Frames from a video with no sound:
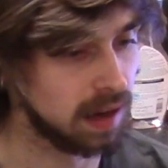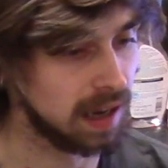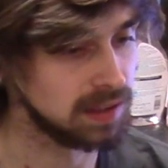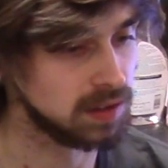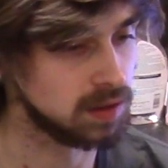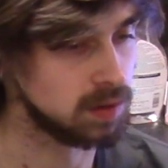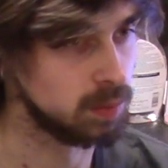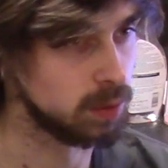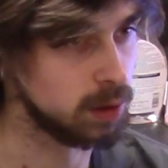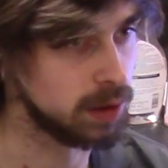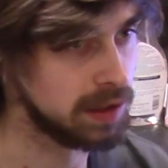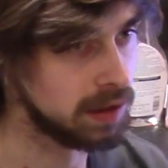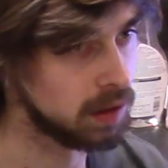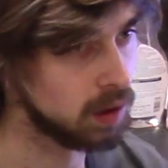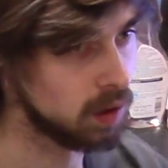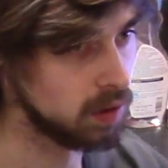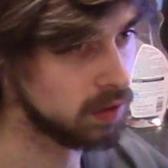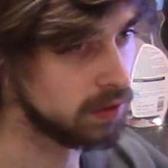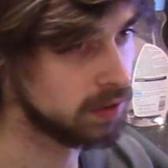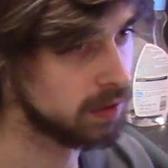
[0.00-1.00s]
Glastonbury
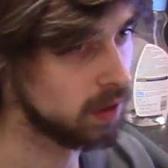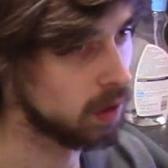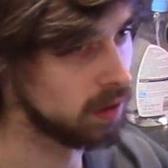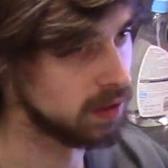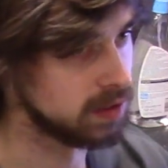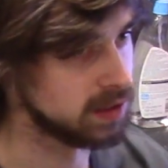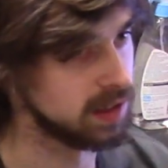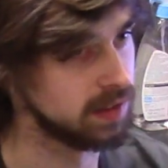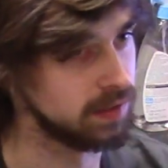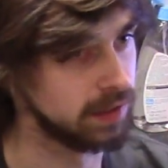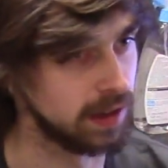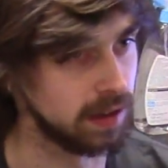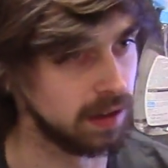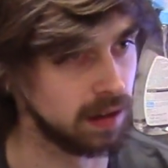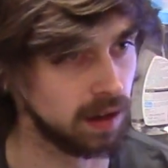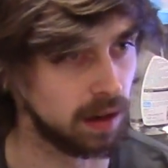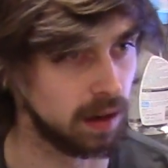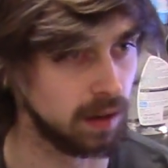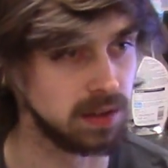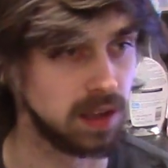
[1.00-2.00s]
on the
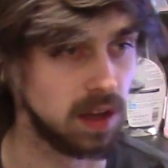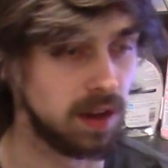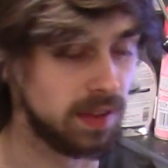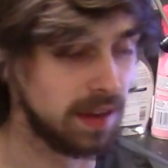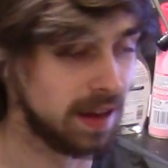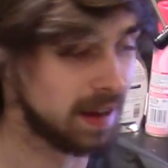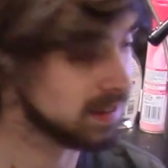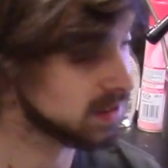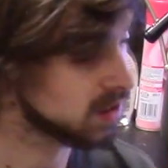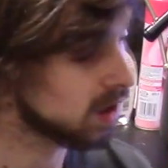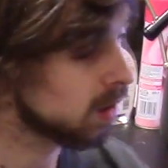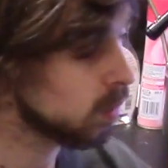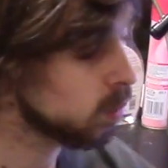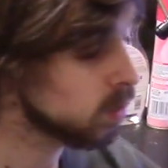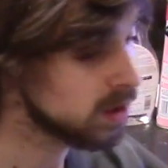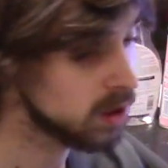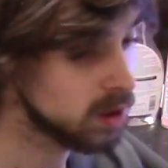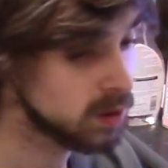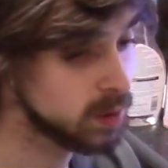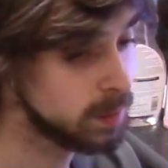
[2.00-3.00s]
TV, and I was like, I
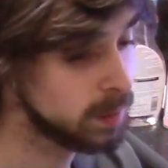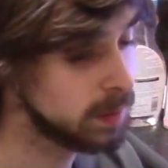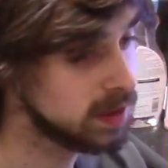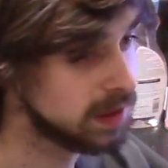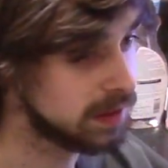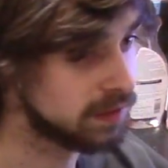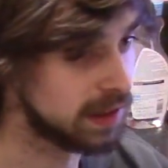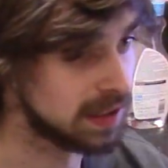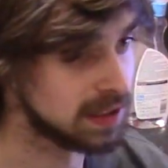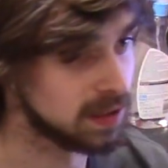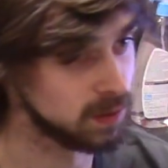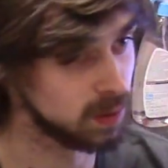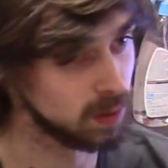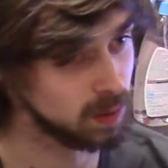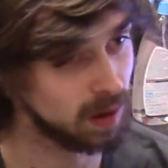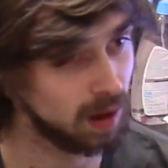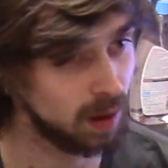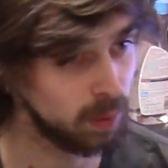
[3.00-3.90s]
want to go to a music festival.